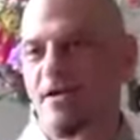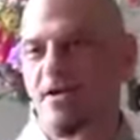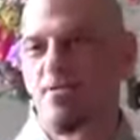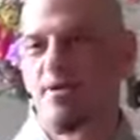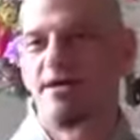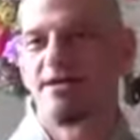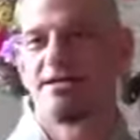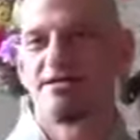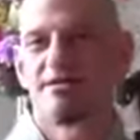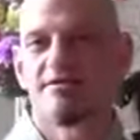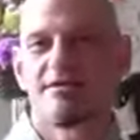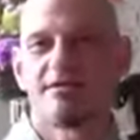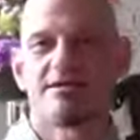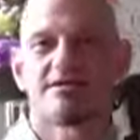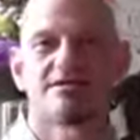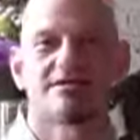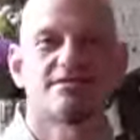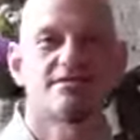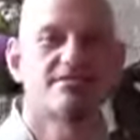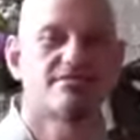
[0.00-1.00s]
So he went to
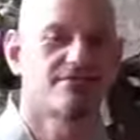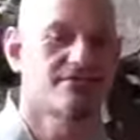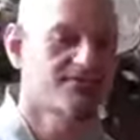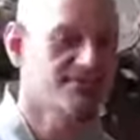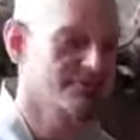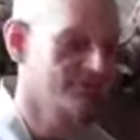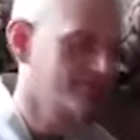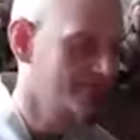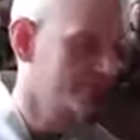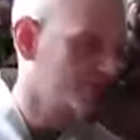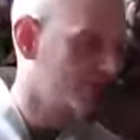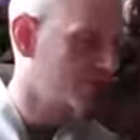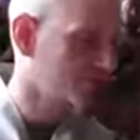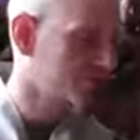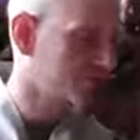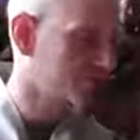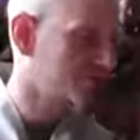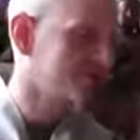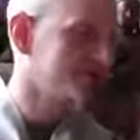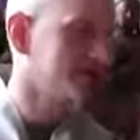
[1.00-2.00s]
this
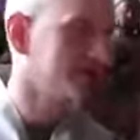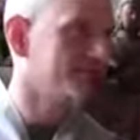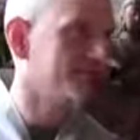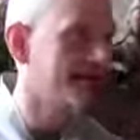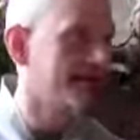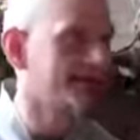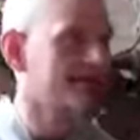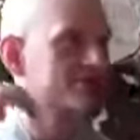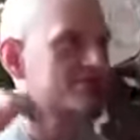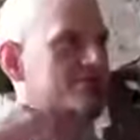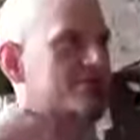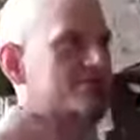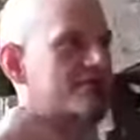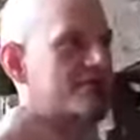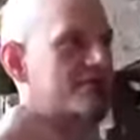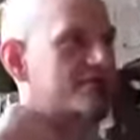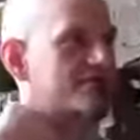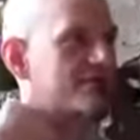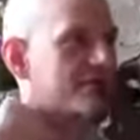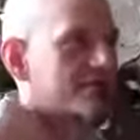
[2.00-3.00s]
local Zen master, a
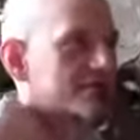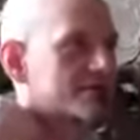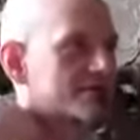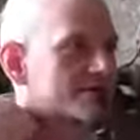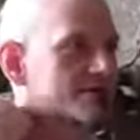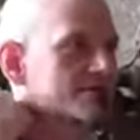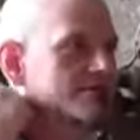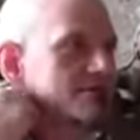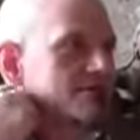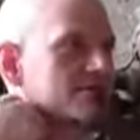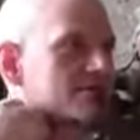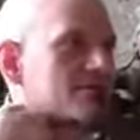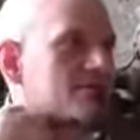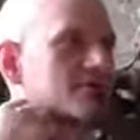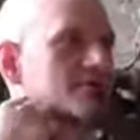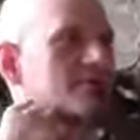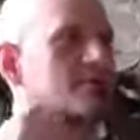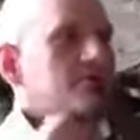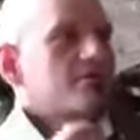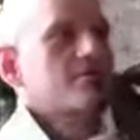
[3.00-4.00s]
very famous
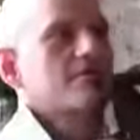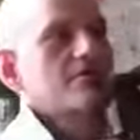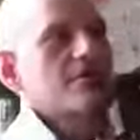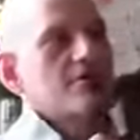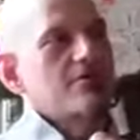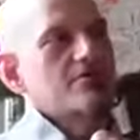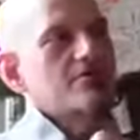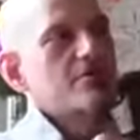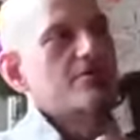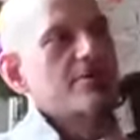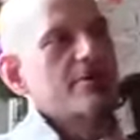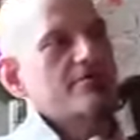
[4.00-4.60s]
old